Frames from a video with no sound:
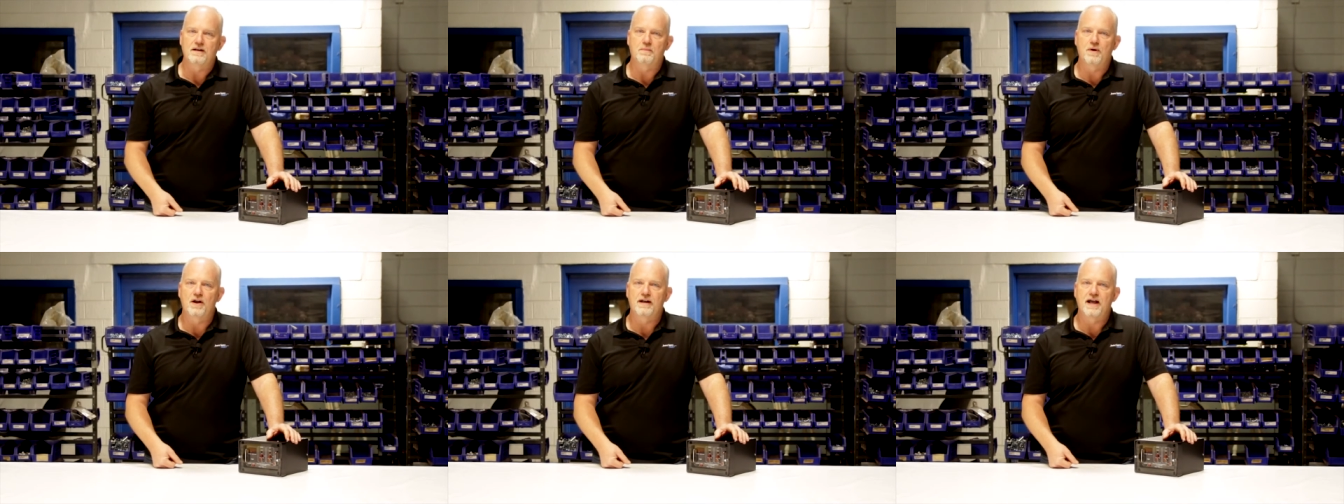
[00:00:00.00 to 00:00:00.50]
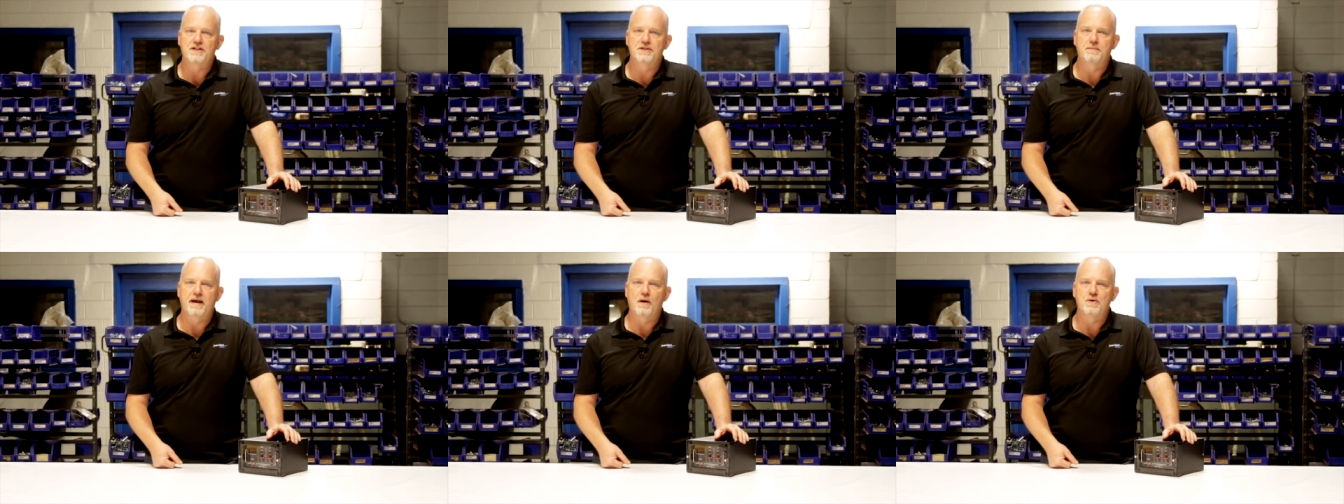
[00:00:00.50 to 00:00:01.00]
Our product actually
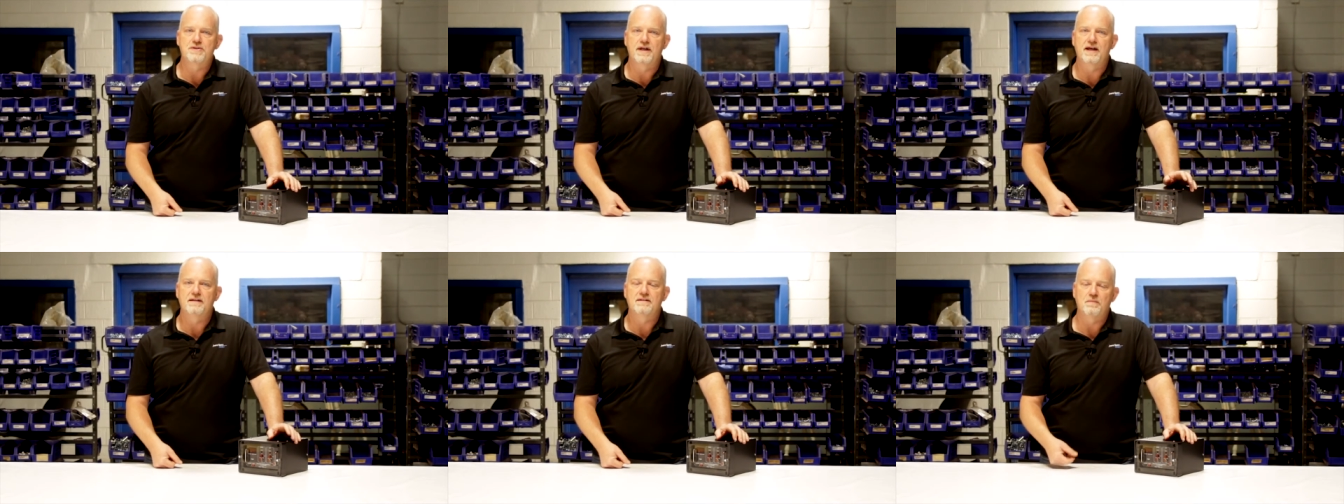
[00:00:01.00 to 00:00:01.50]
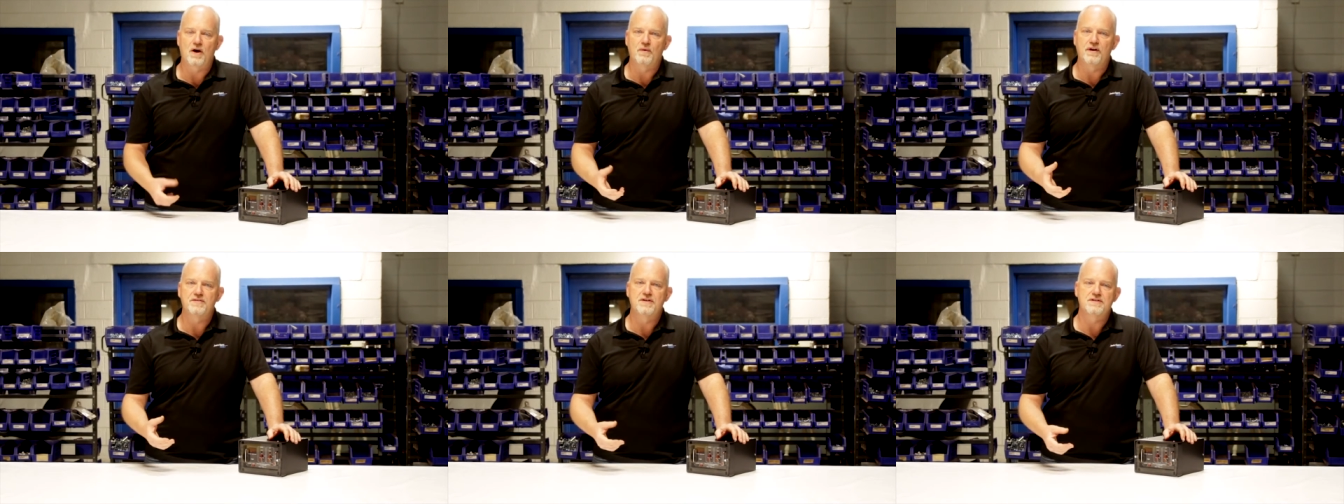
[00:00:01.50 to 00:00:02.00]
powers that
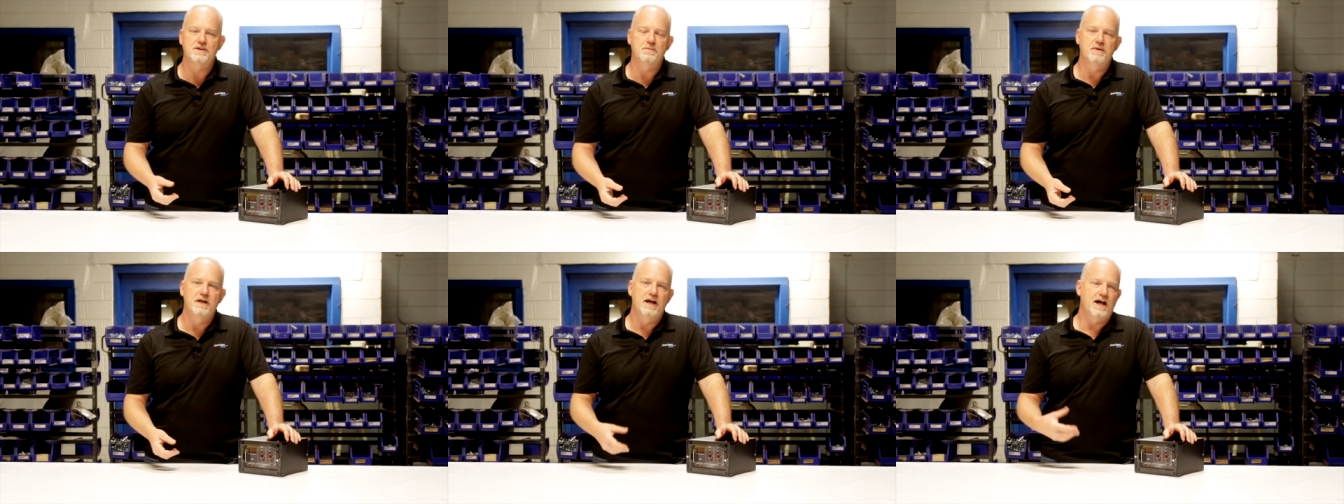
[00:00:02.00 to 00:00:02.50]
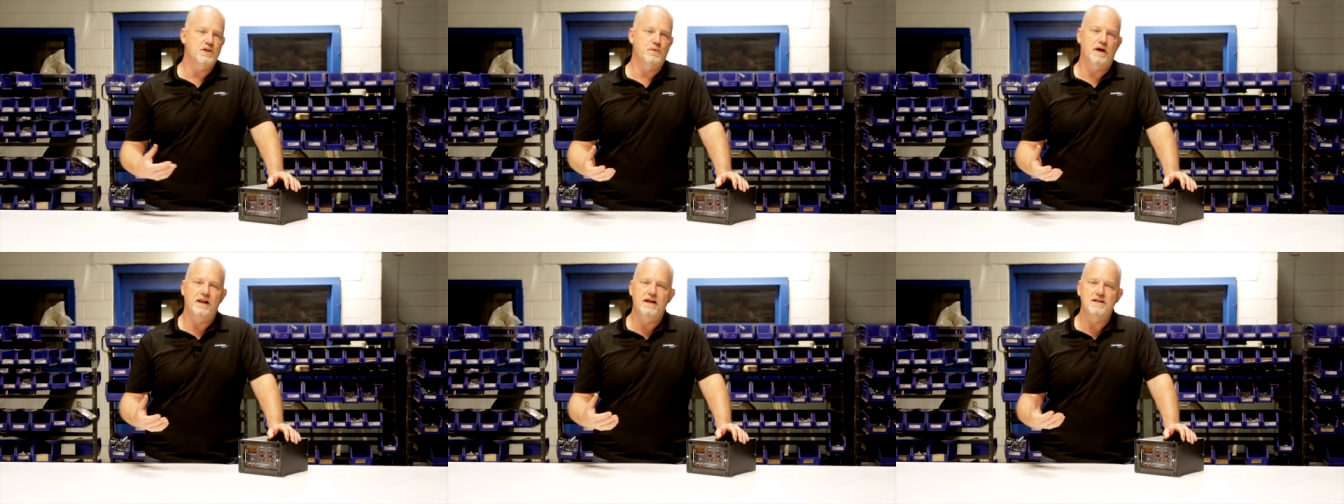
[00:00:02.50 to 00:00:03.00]
monorail system as
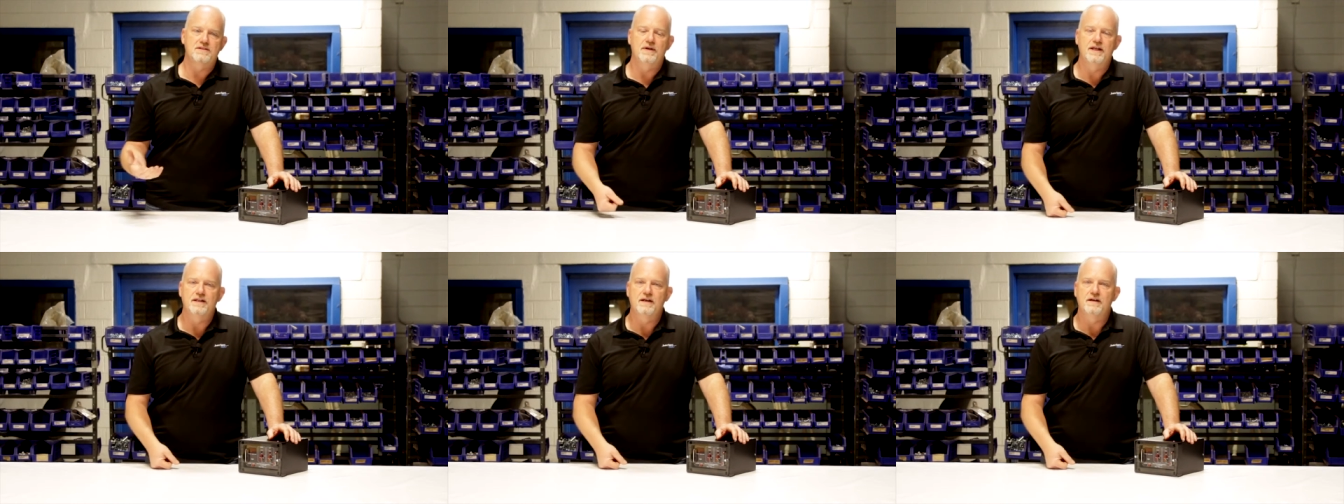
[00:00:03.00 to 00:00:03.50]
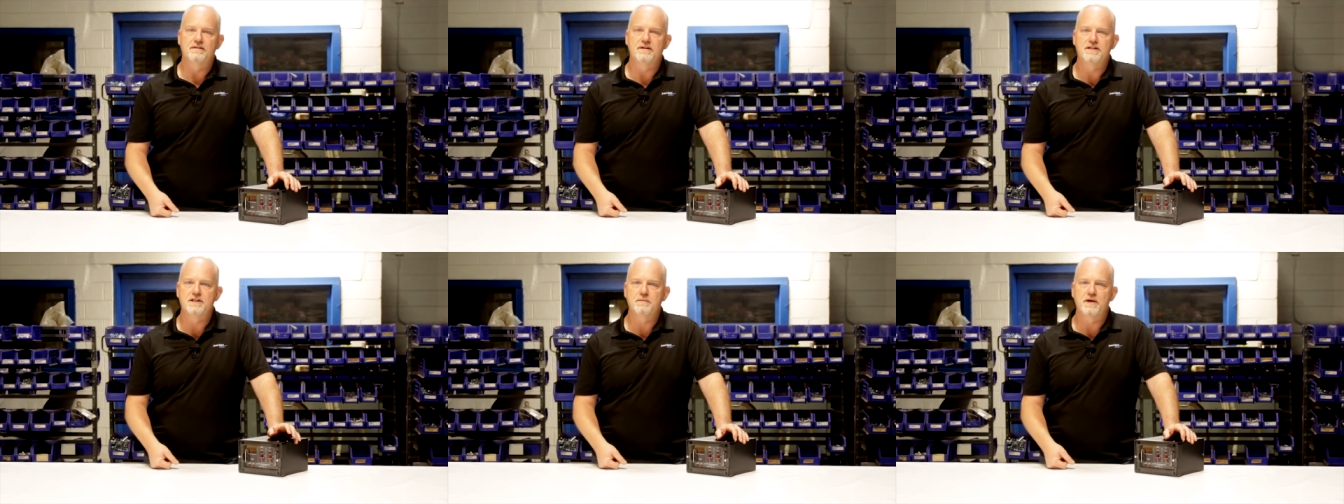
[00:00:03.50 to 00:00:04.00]
well as in the
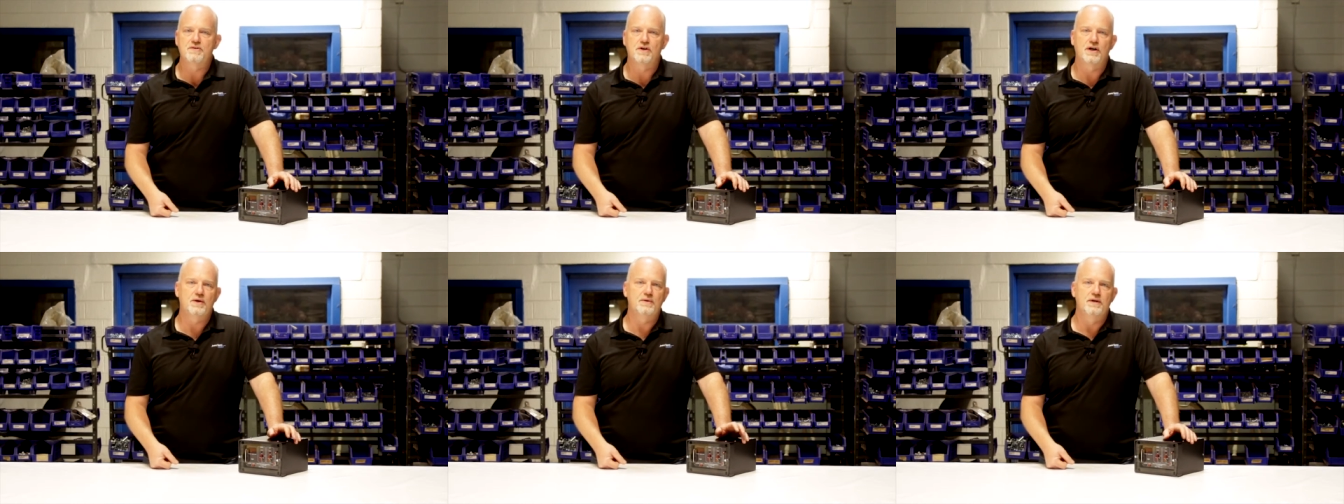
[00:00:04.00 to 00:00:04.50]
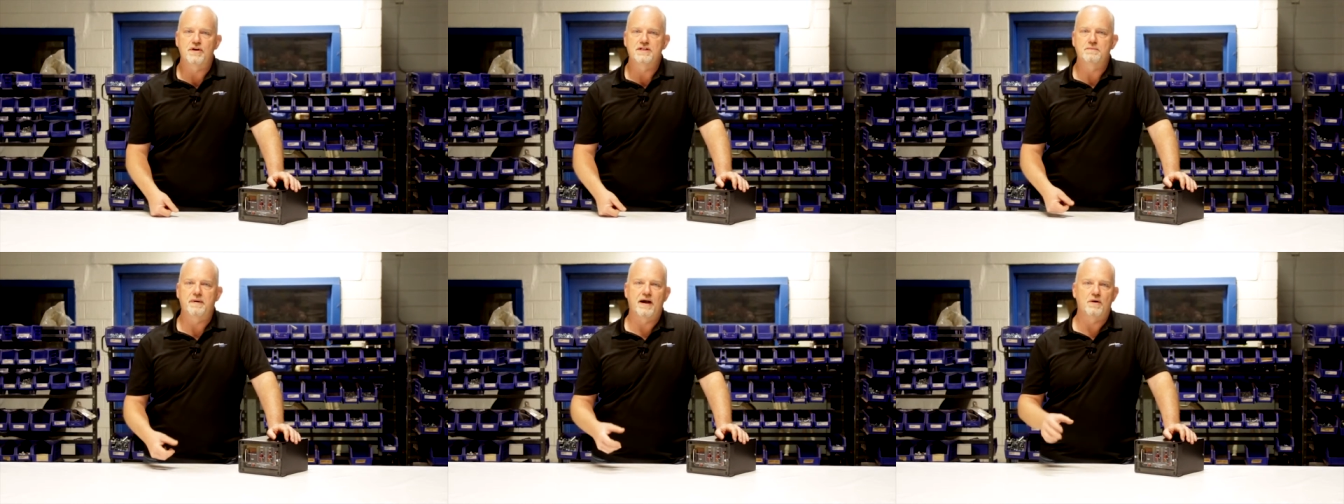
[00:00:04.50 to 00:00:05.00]
DC Metro
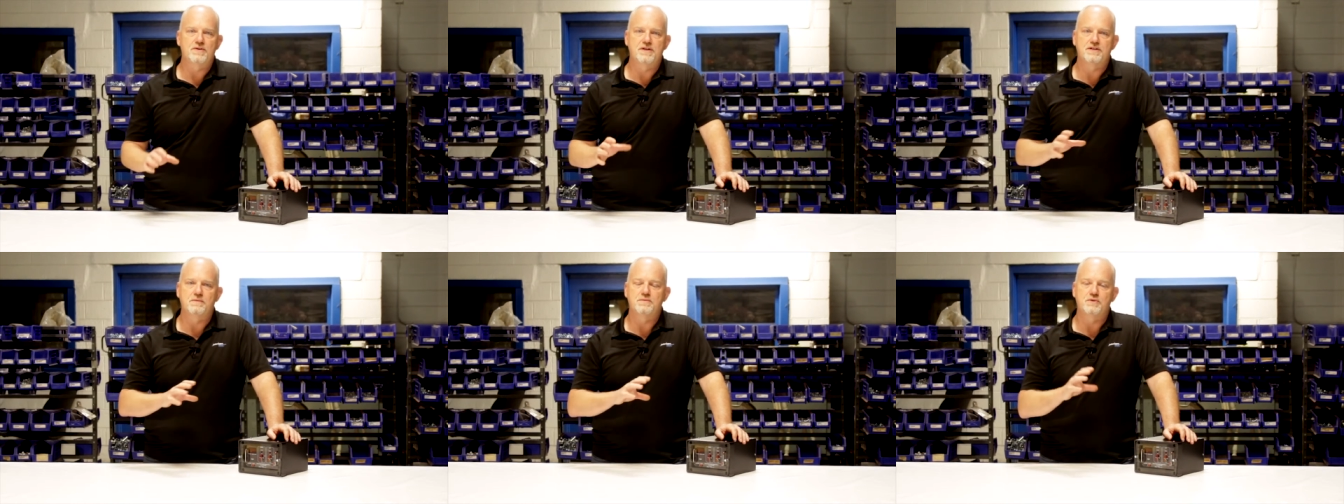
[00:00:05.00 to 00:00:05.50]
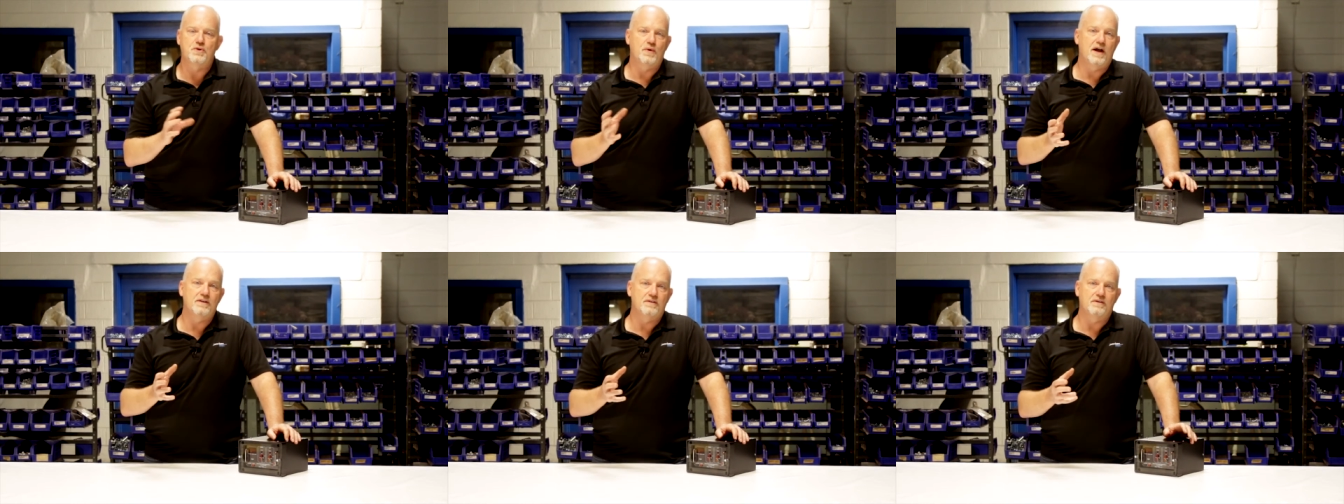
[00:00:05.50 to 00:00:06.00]
transit power systems
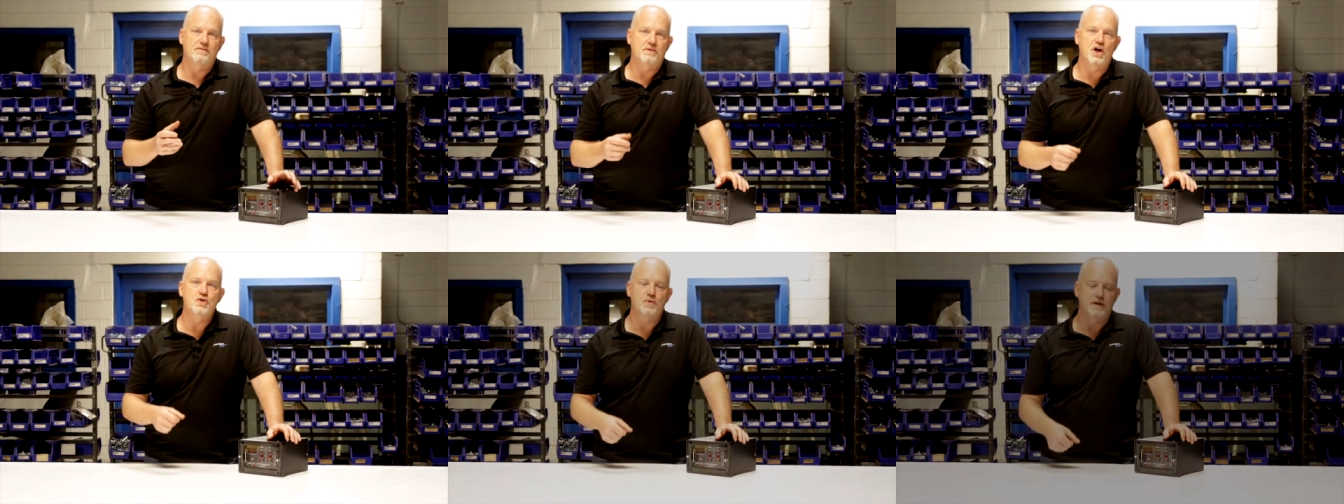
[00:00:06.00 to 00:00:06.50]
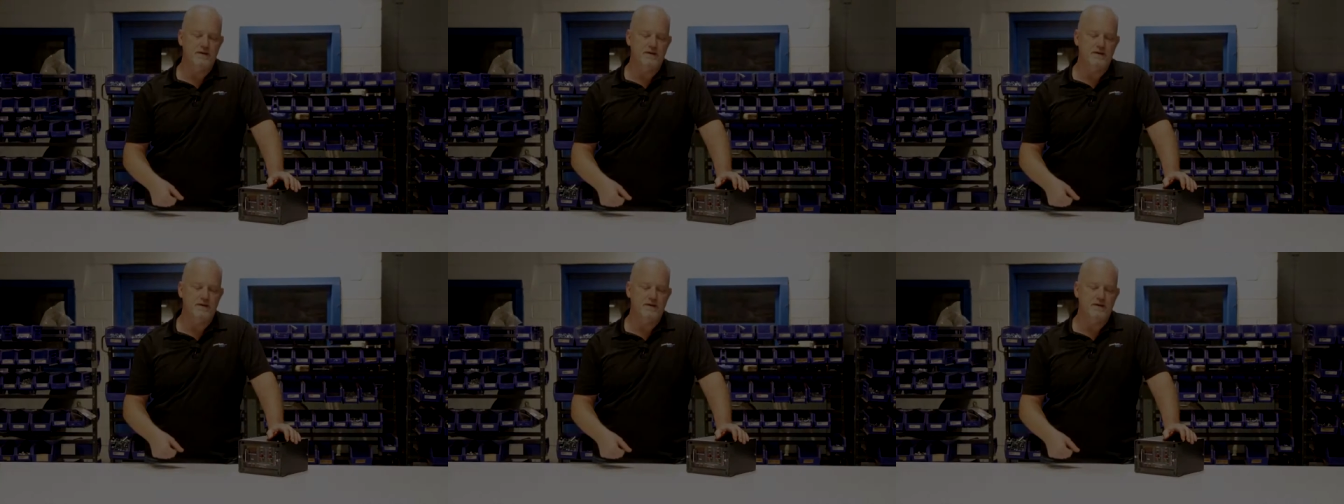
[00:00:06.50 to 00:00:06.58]
throughout the country.